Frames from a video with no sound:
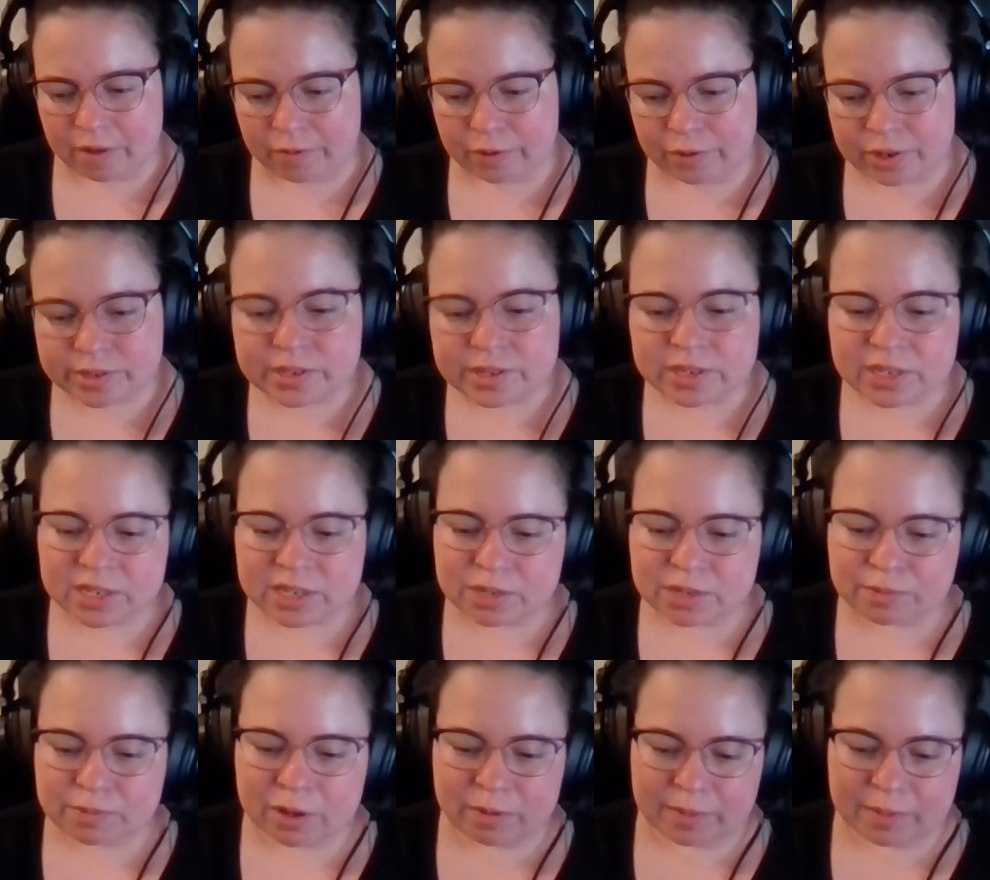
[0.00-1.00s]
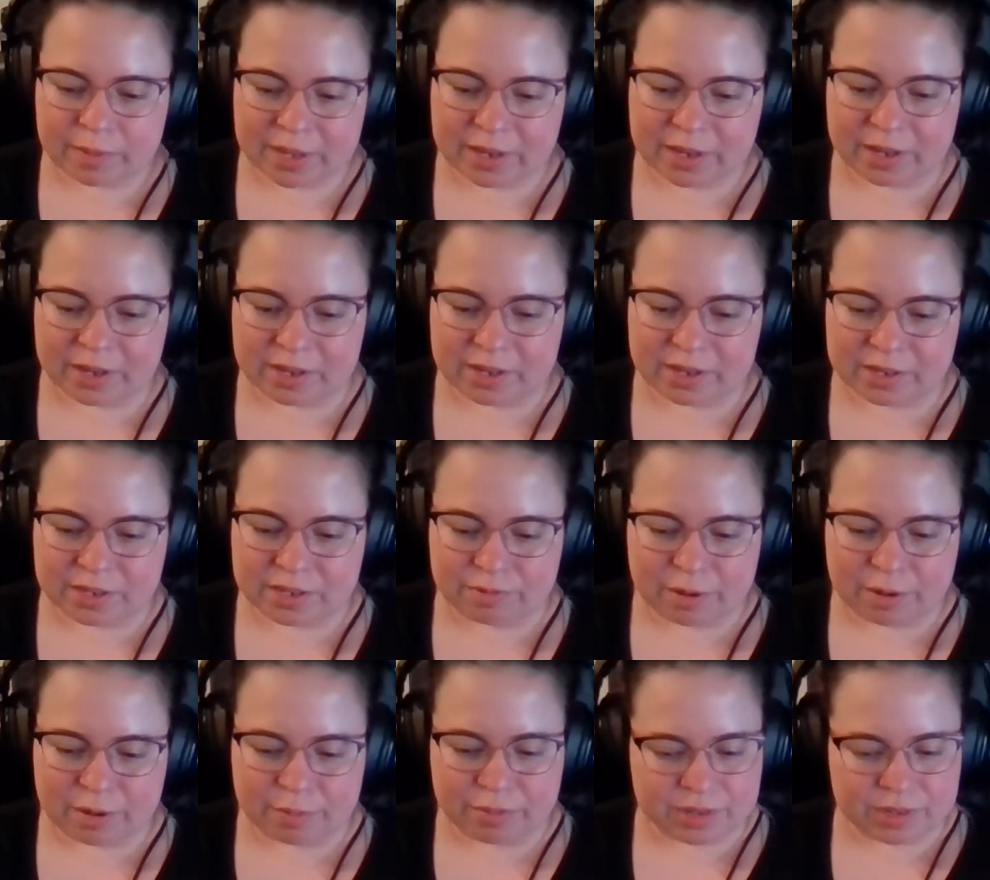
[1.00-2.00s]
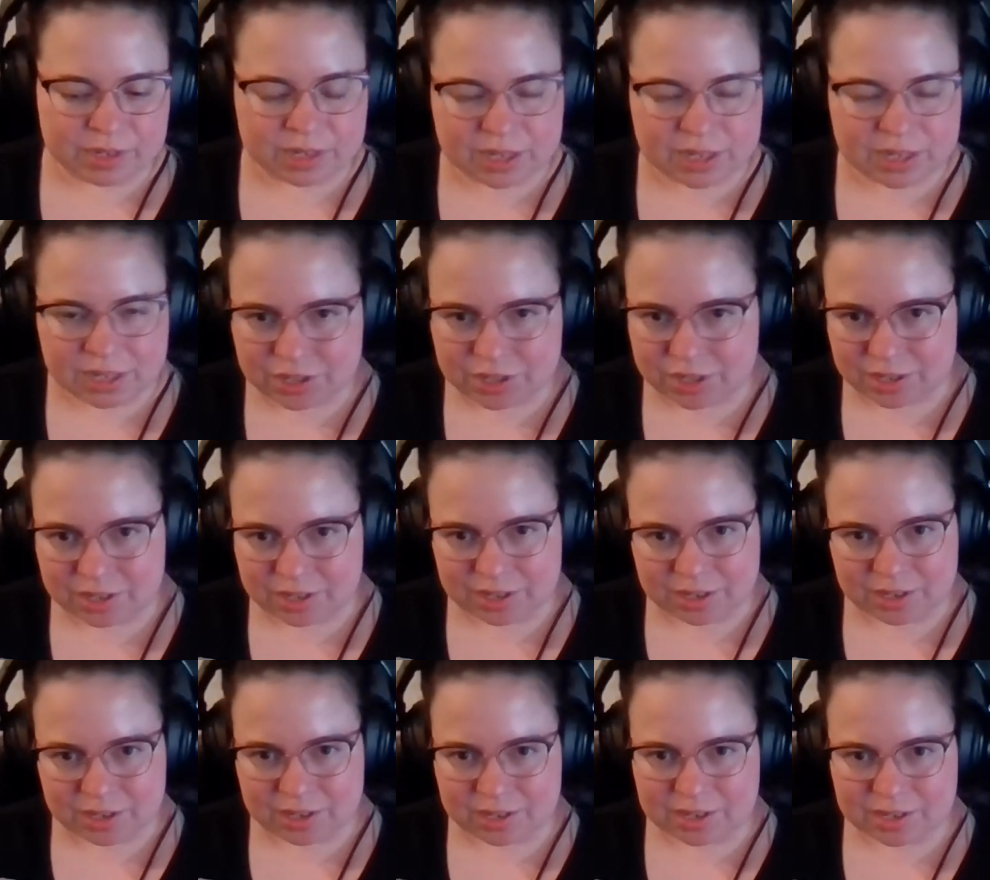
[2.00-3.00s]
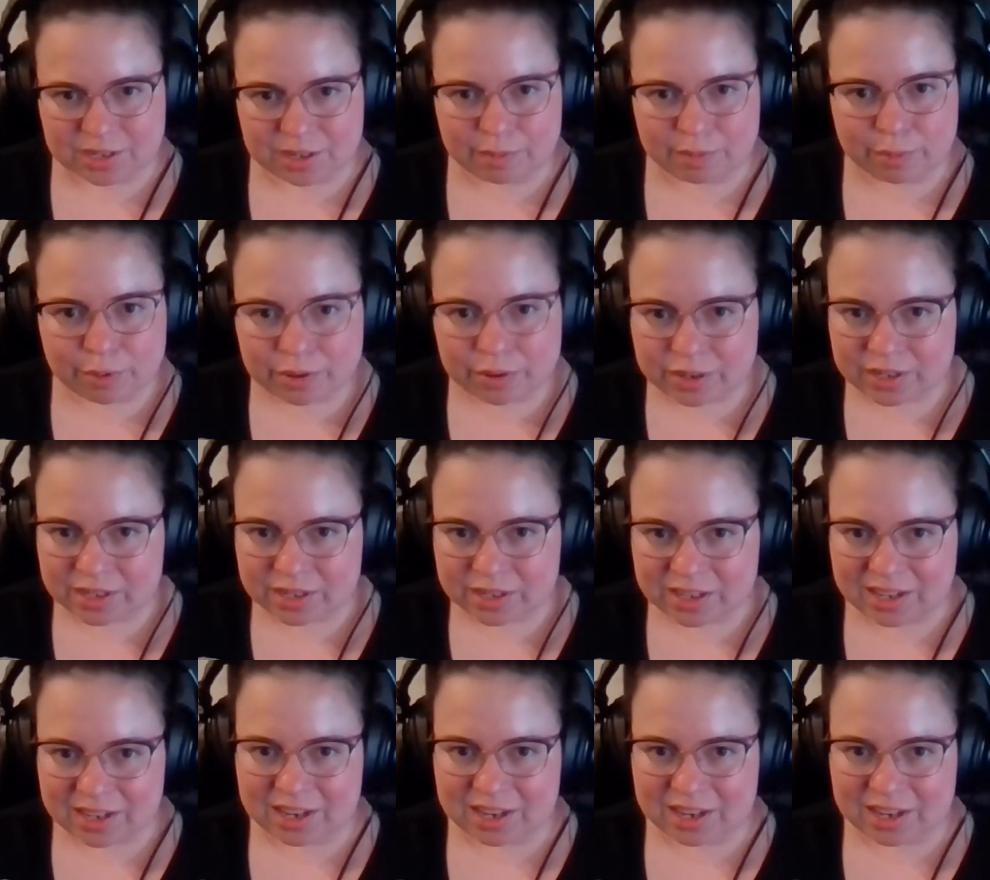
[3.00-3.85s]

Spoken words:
voices as well, because representation is important.